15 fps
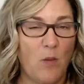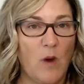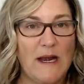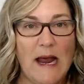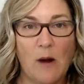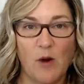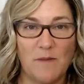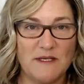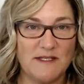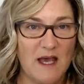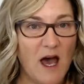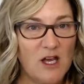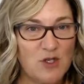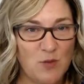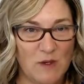1 hour
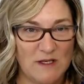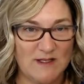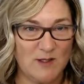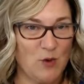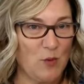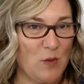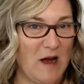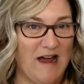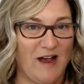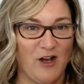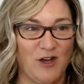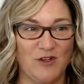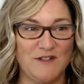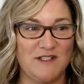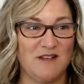massage once in a
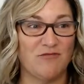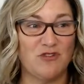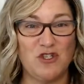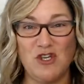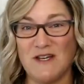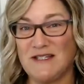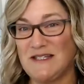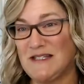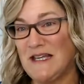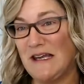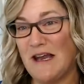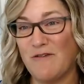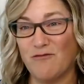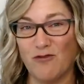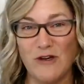while, to just
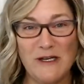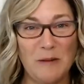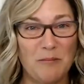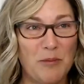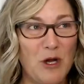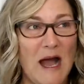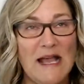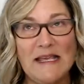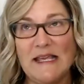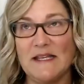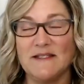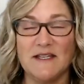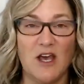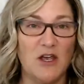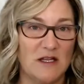sit and read a book. I
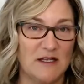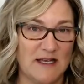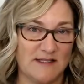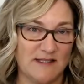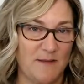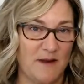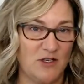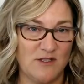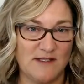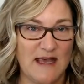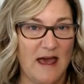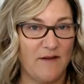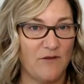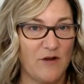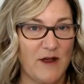can't tell you the last time I just
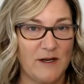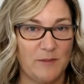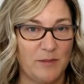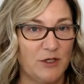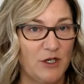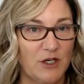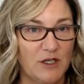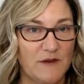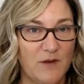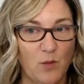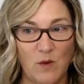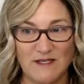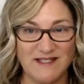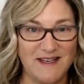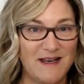sat and read a book
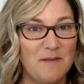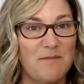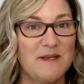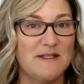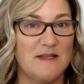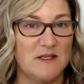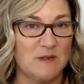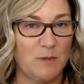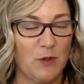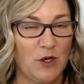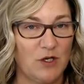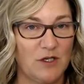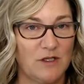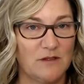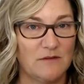that wasn't a business
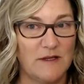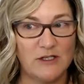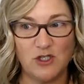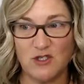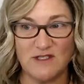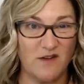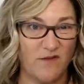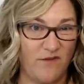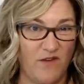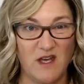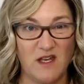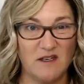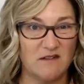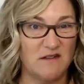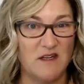book, like just a
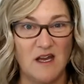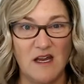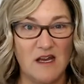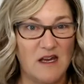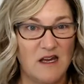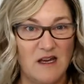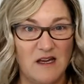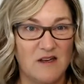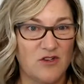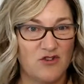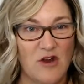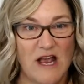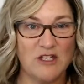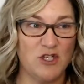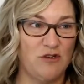fun,
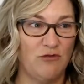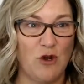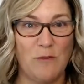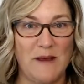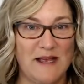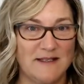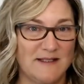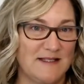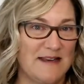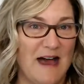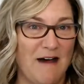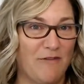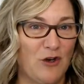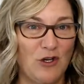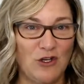trashy romance
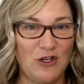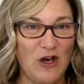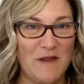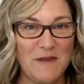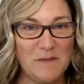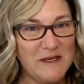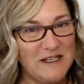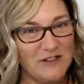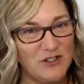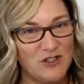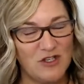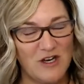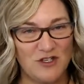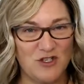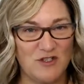novel on the
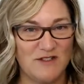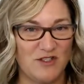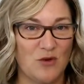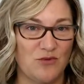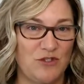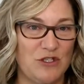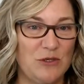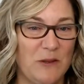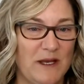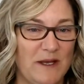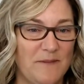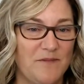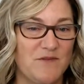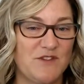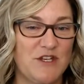beach. I just don't do
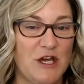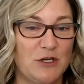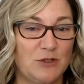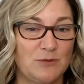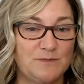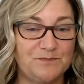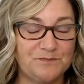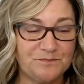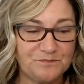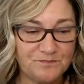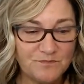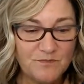it. So